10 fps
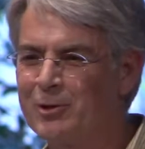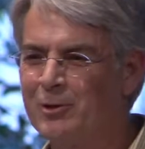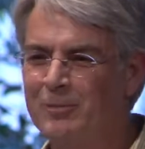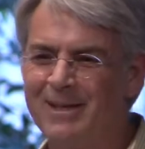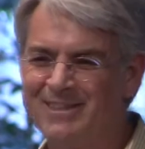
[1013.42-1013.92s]
to you
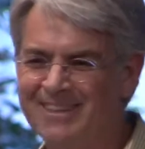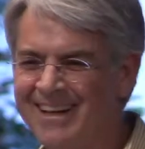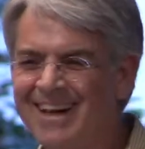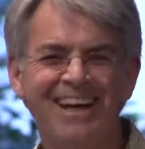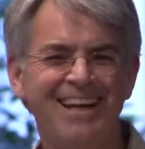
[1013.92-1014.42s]
about
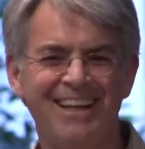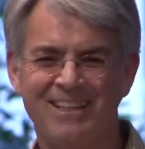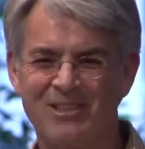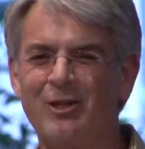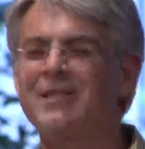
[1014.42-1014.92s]
today.
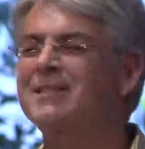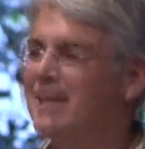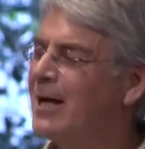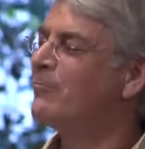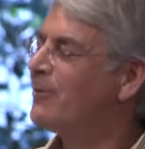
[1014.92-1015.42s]
So let's see
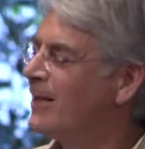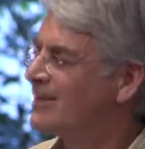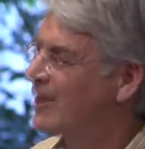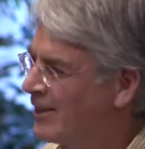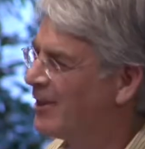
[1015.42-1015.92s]
how fast
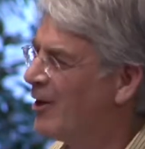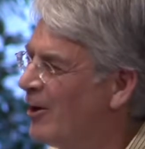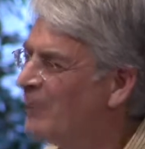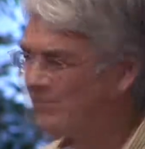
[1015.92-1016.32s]
I can go.